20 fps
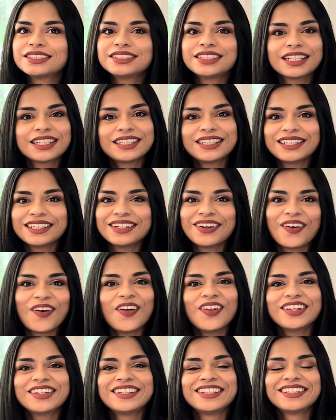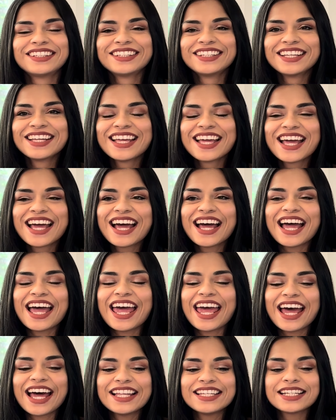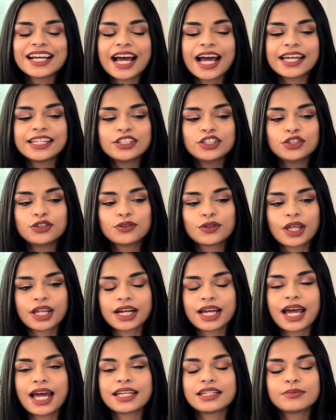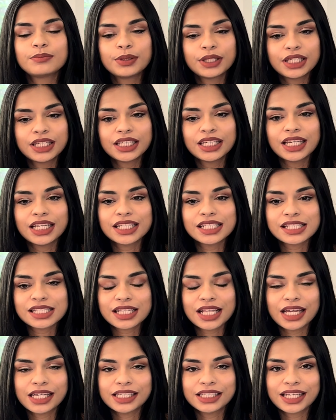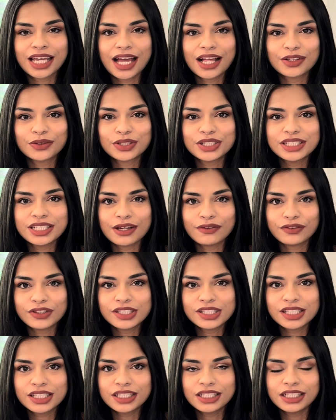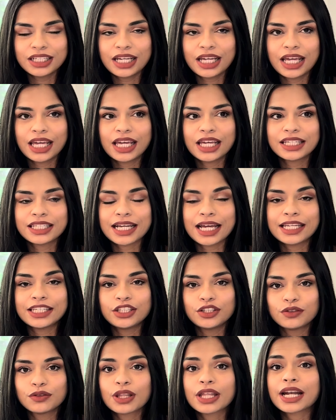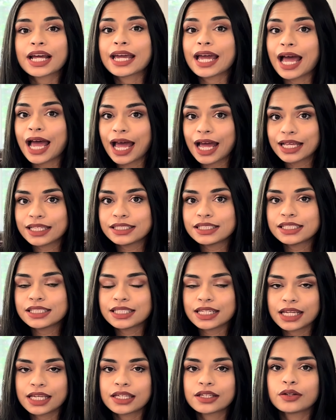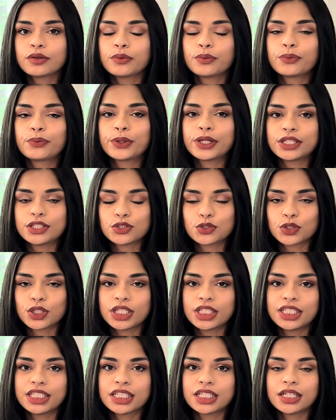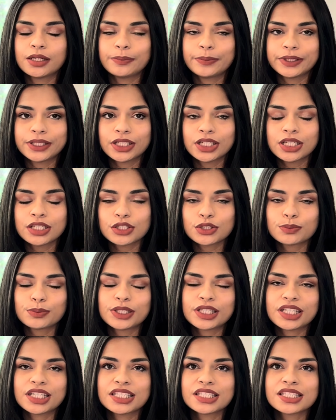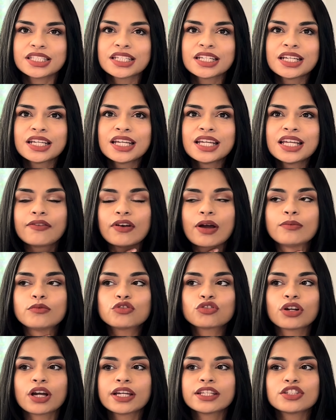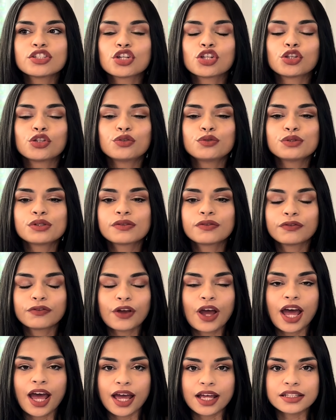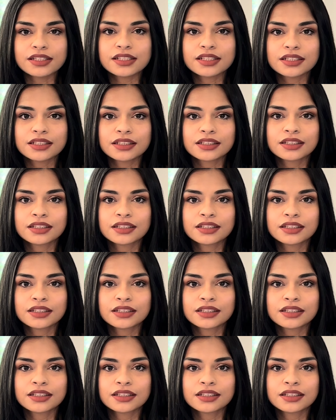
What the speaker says: Done it all. And I knew that I had to be in a slight calorie deficit, and I knew that I had to take weight training up a notch, because if I'm trying to lose fat,